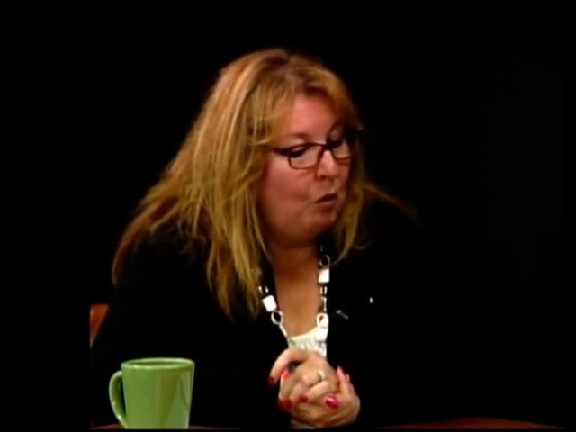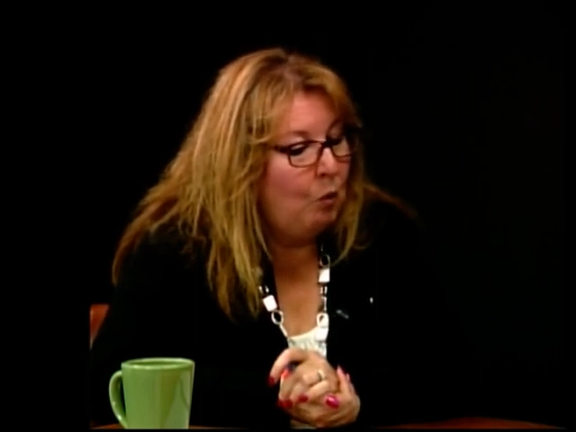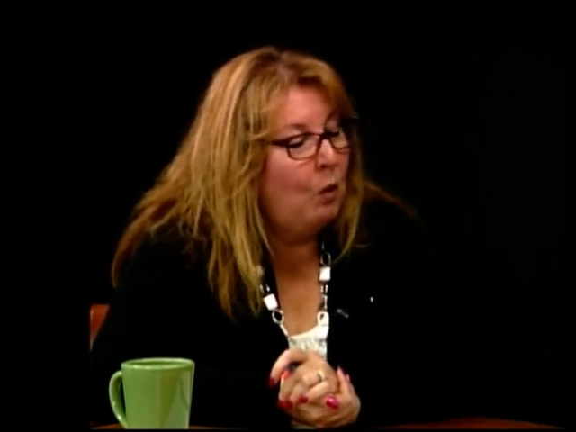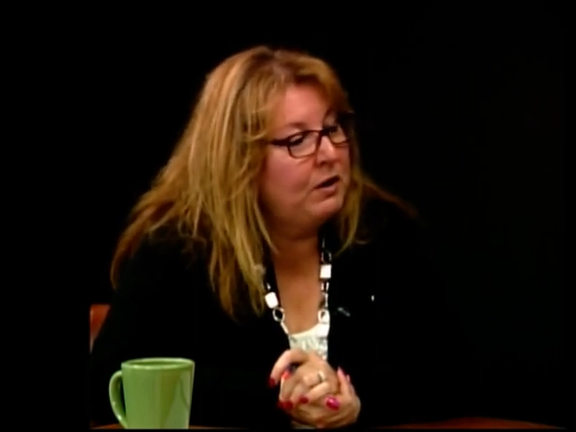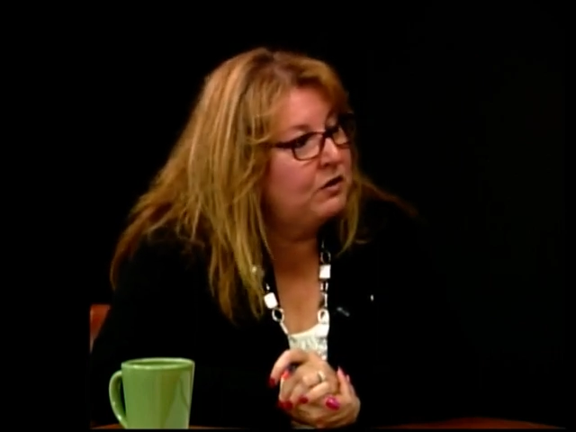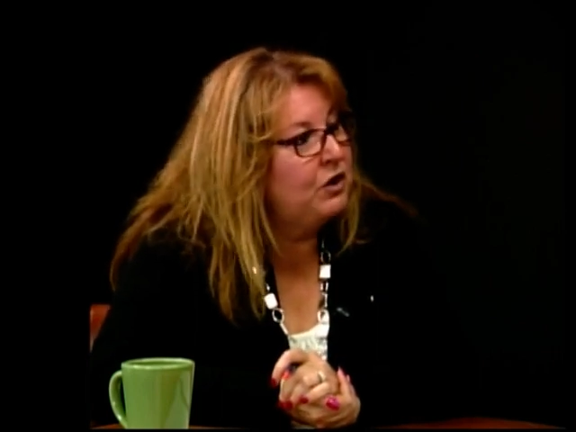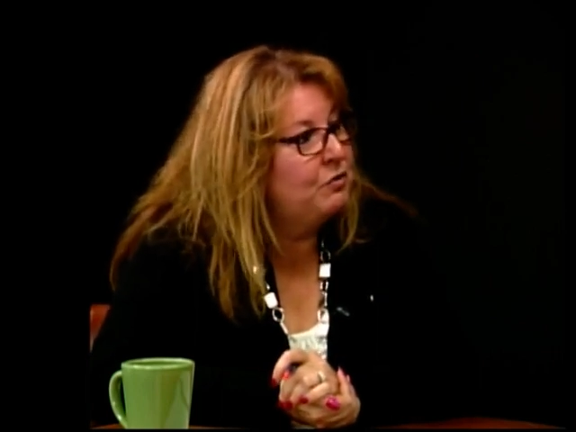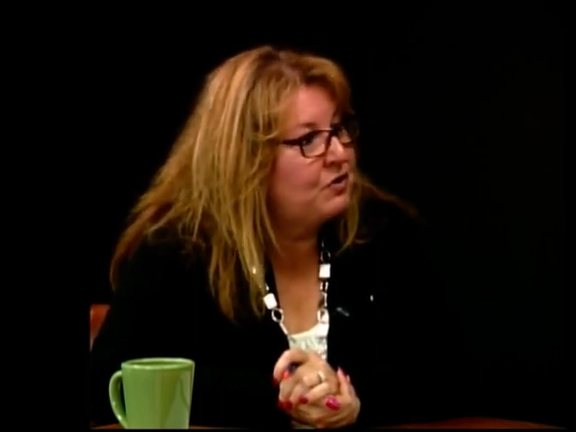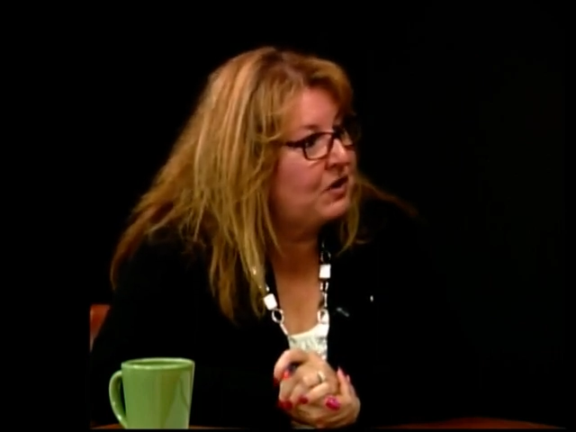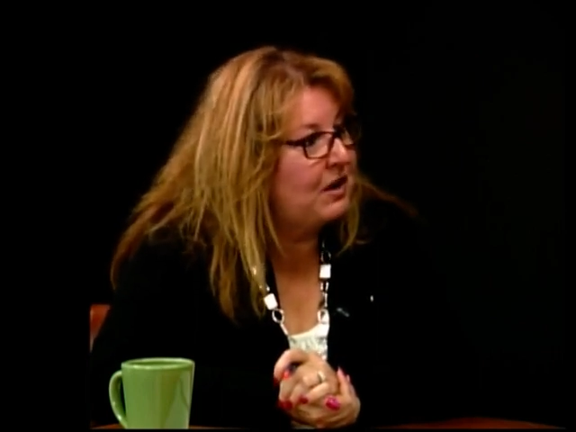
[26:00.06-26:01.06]
what do
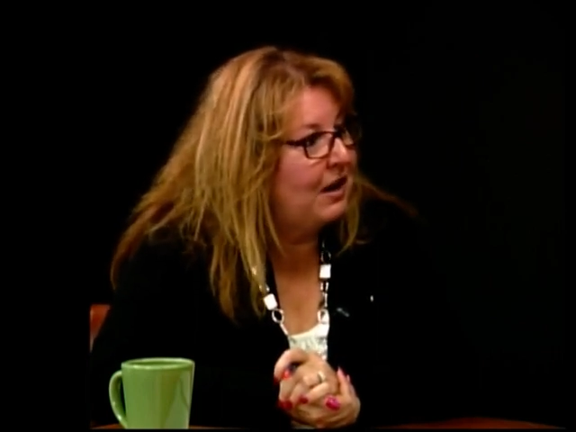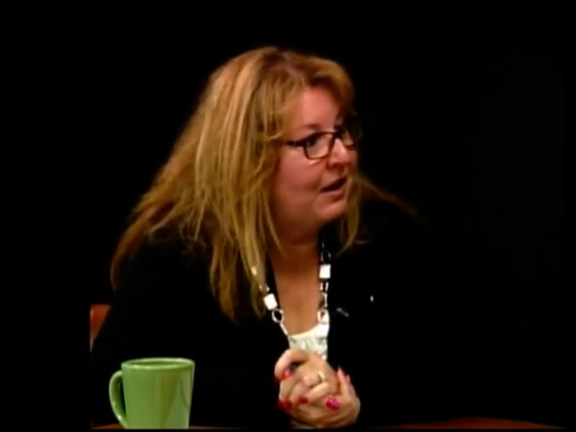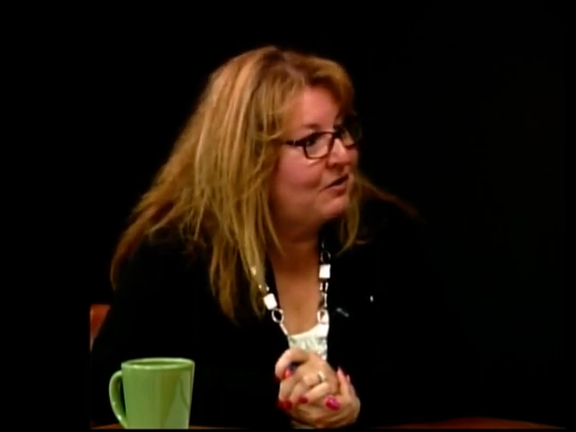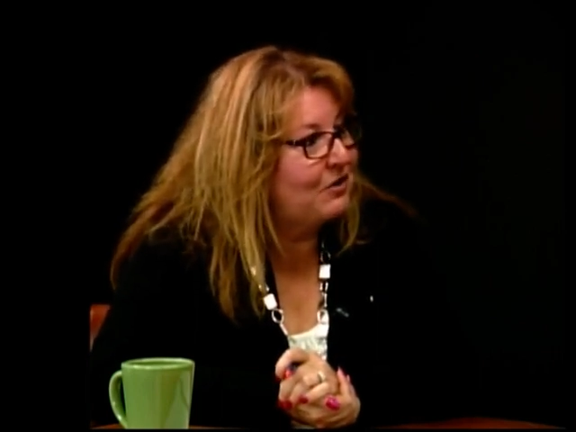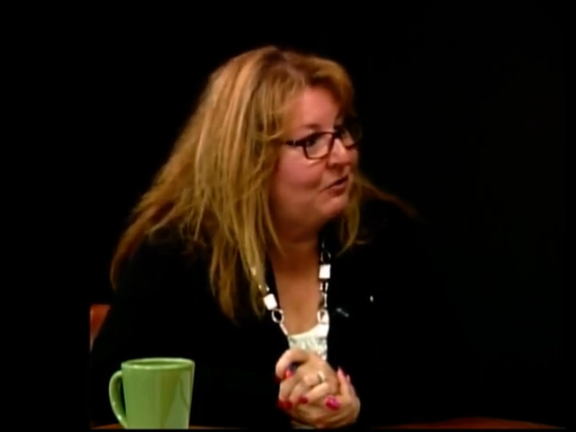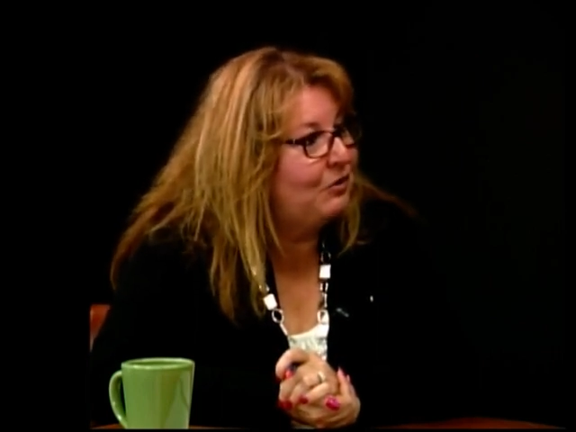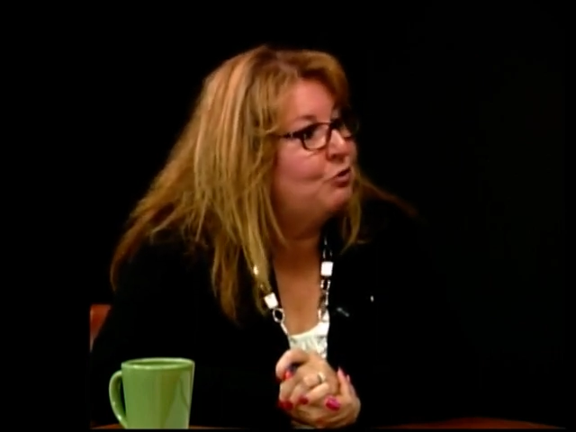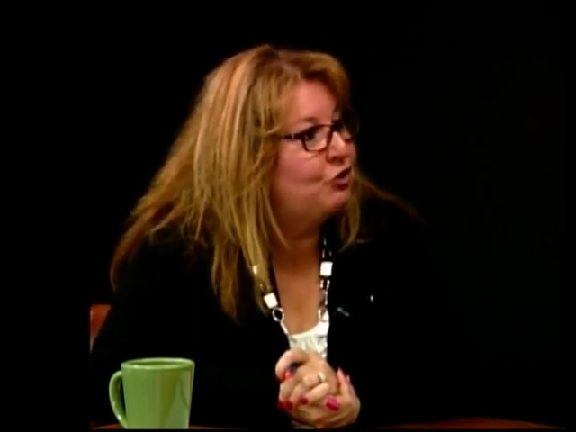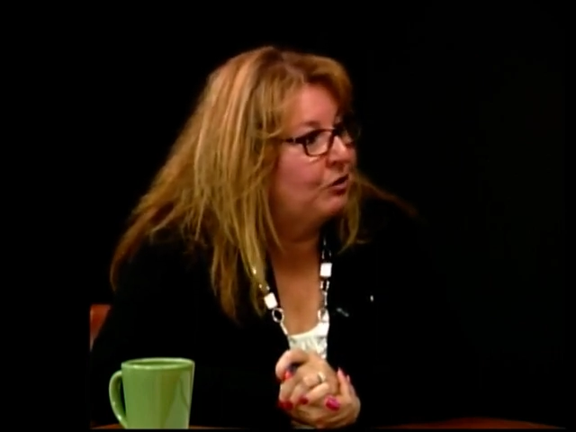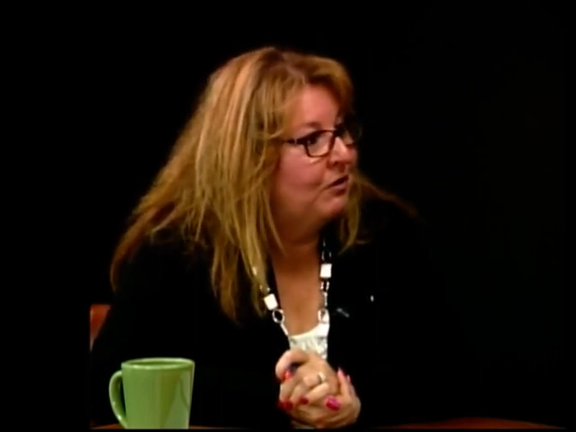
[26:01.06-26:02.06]
you see as the
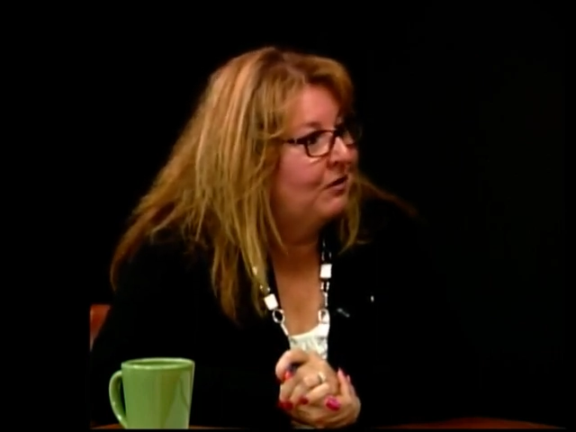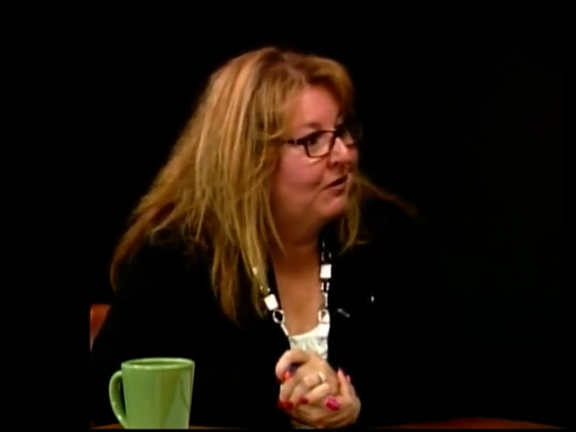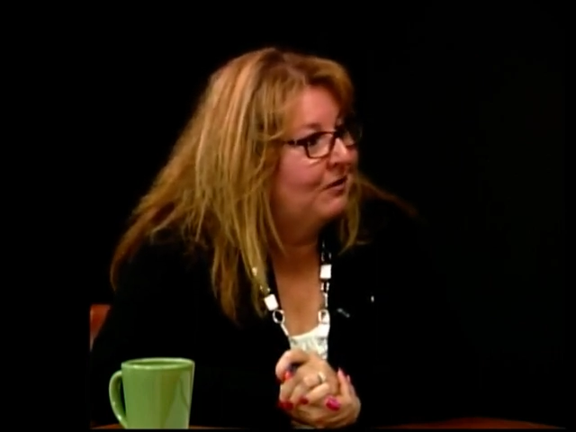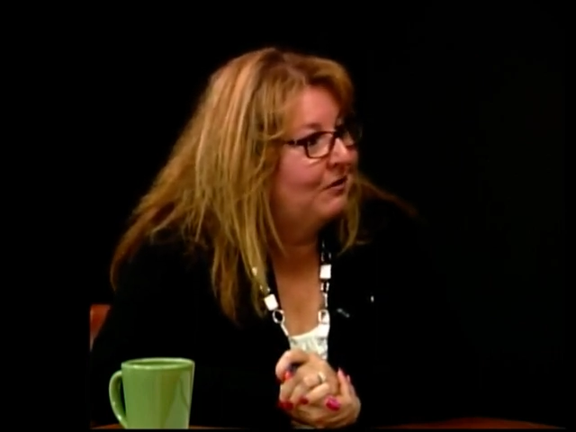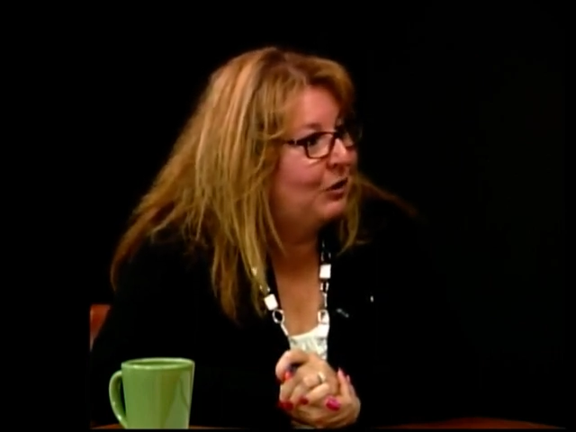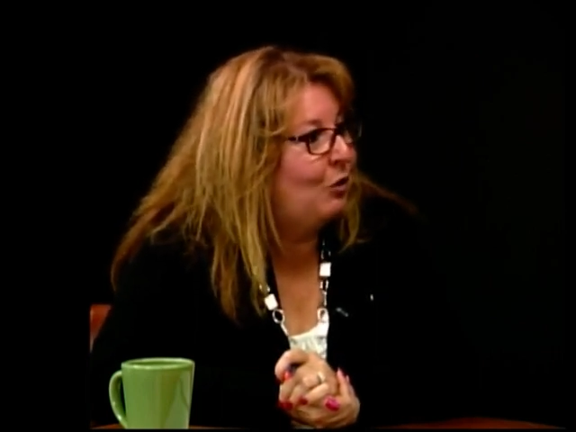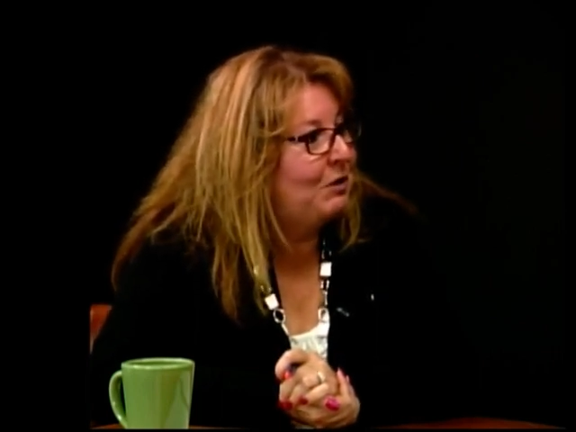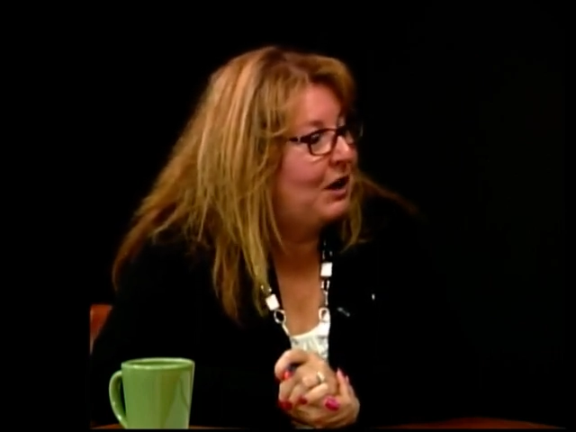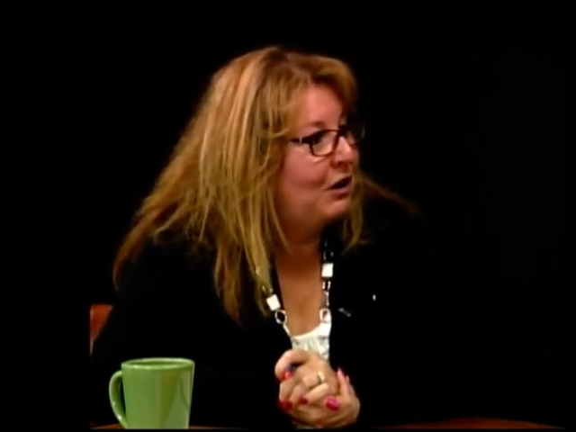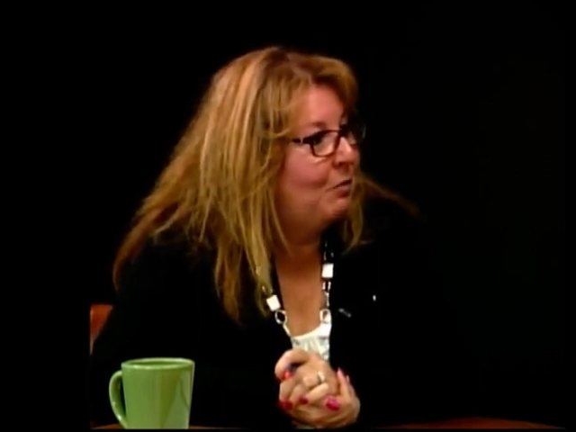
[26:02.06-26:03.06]
future for the
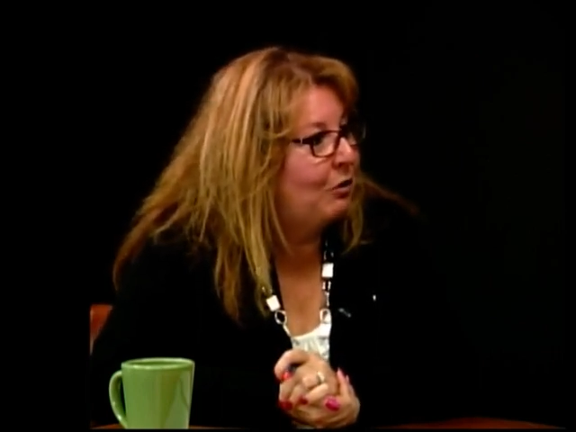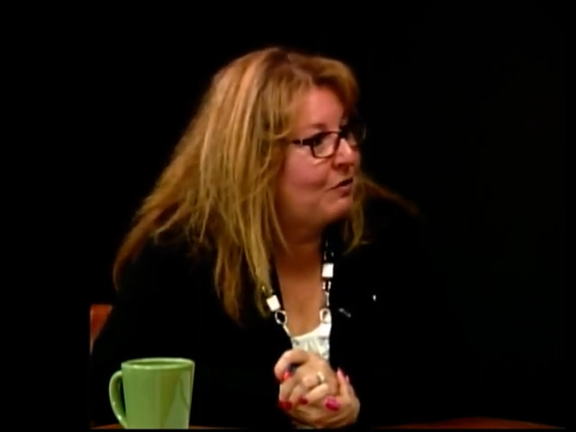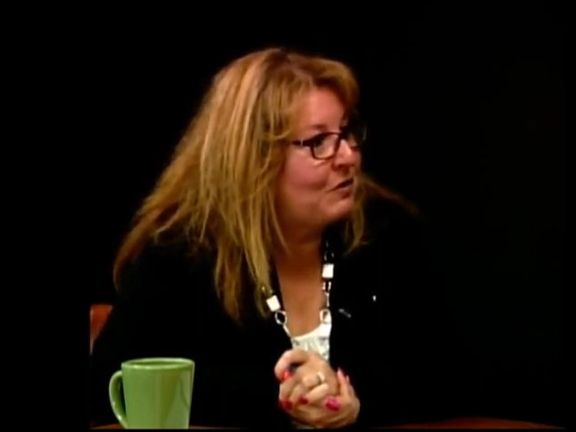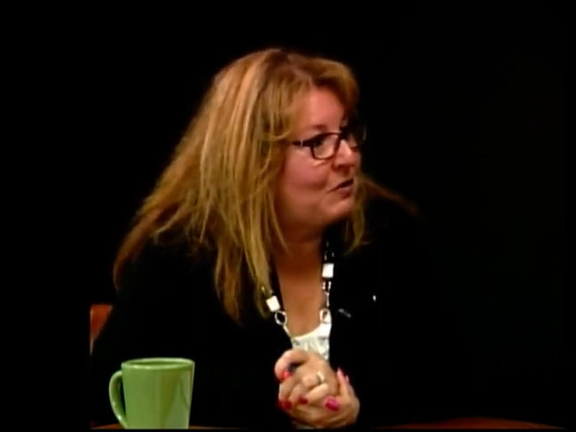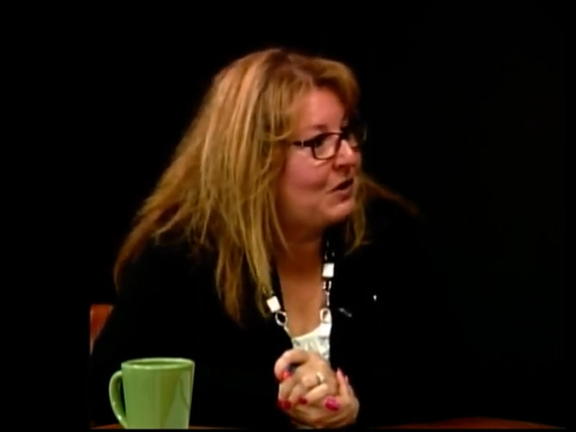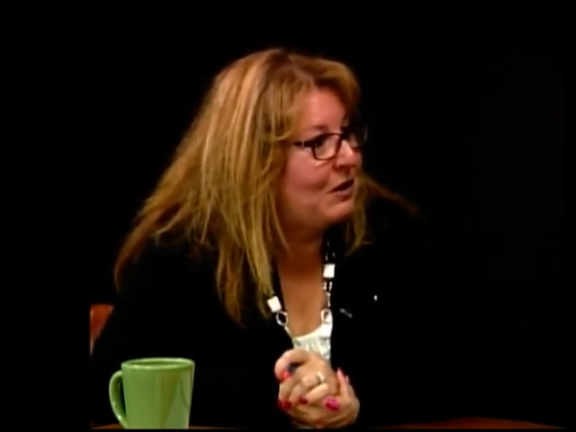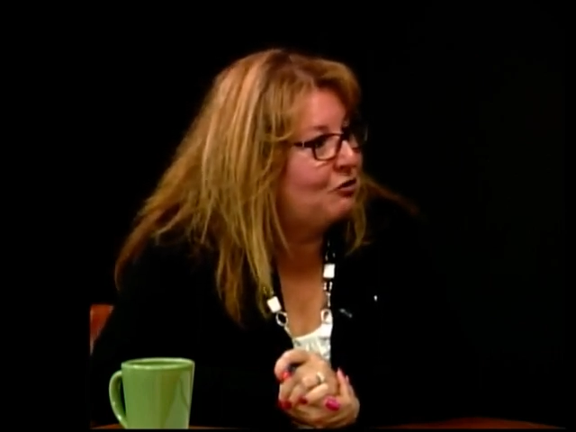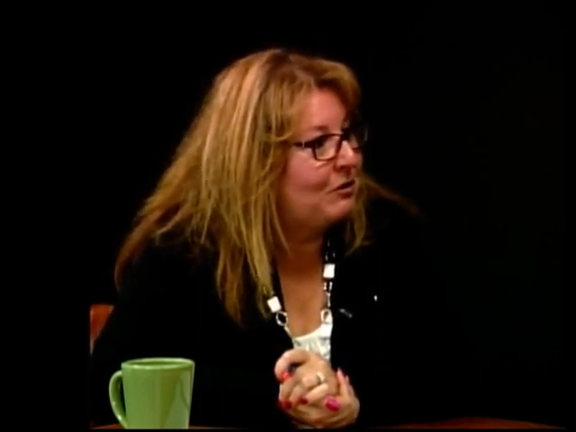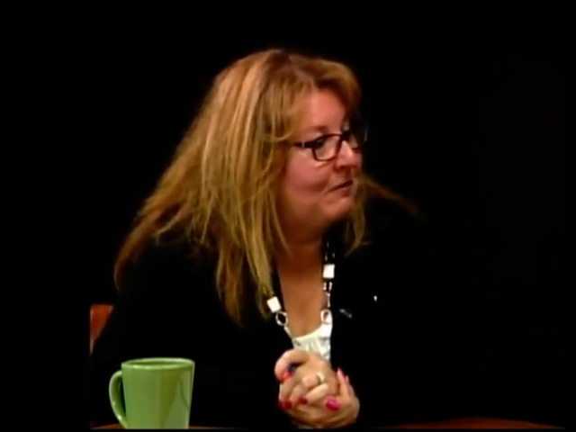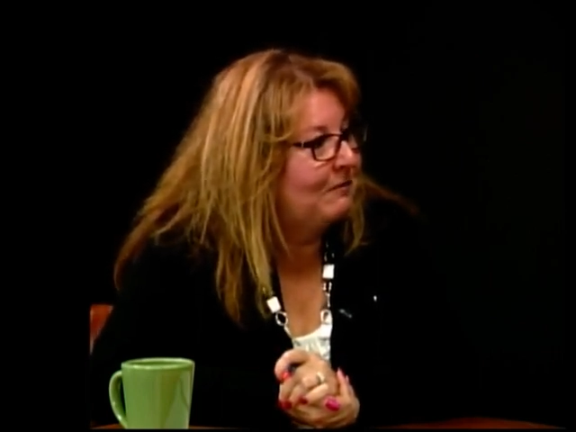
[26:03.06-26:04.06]
Albany County Bar Association?